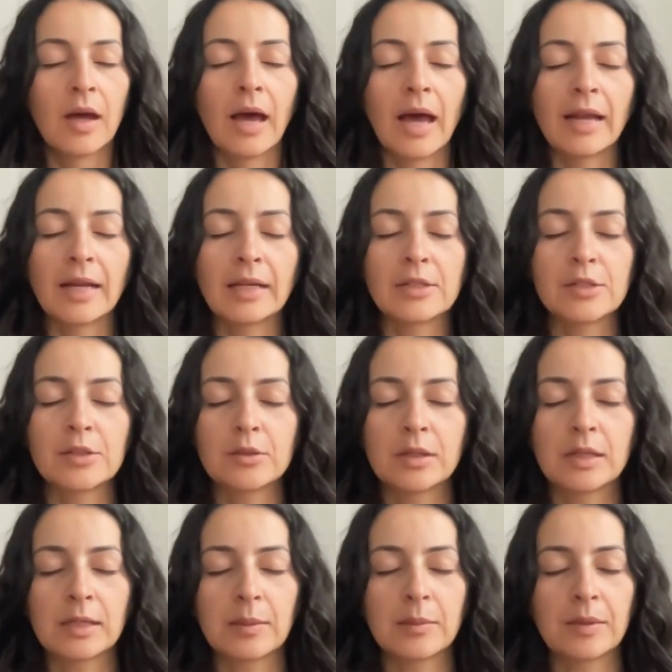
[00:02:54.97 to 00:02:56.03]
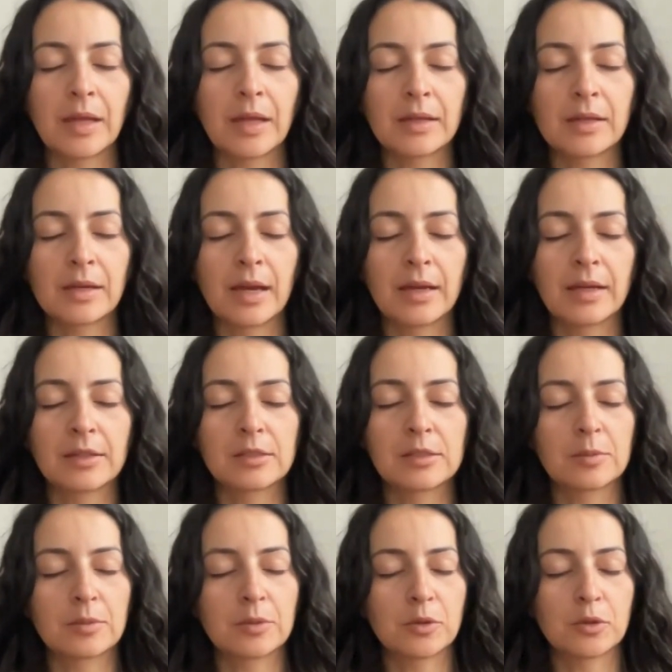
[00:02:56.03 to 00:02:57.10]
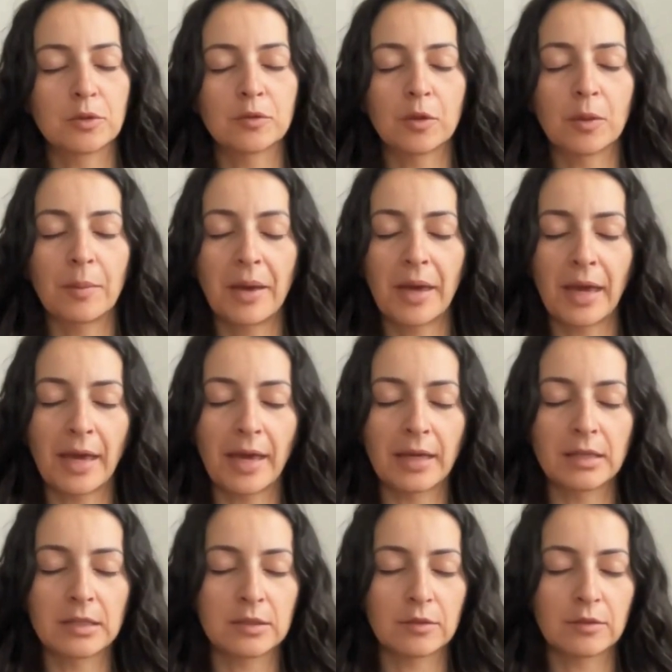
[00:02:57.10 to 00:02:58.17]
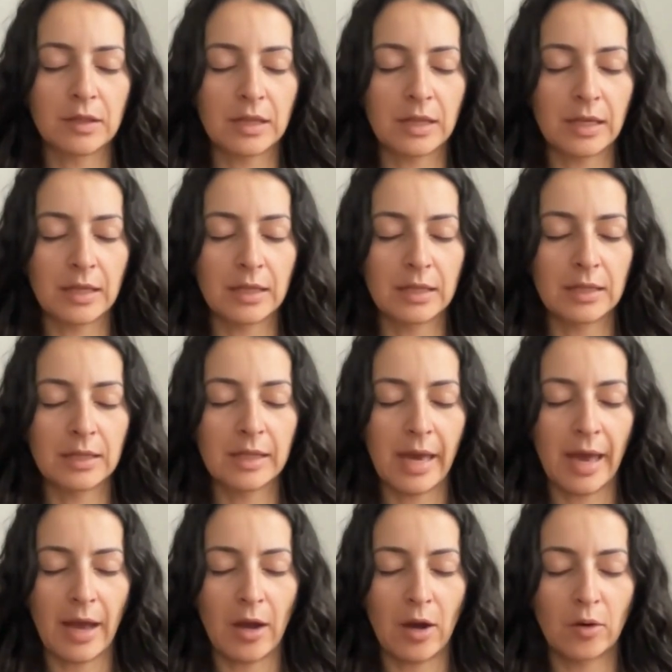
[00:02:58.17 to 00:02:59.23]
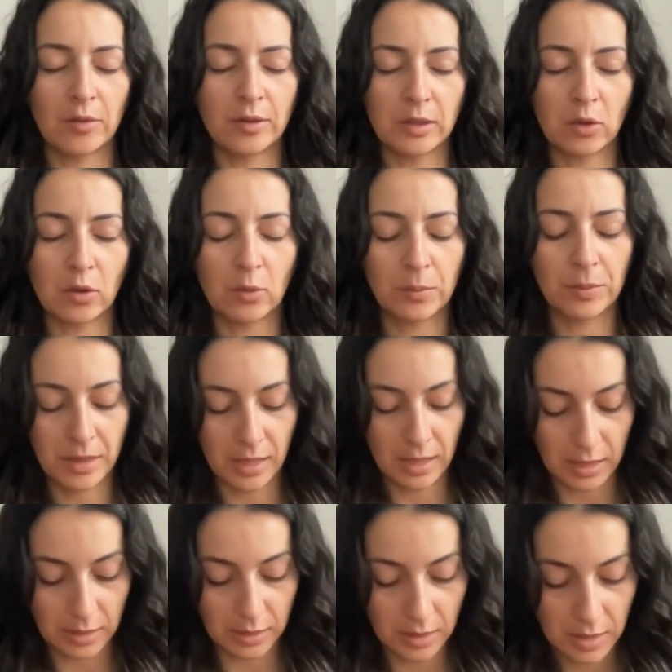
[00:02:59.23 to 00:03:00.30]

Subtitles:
And as you keep that nice, beautiful pace of the in and the out, the opening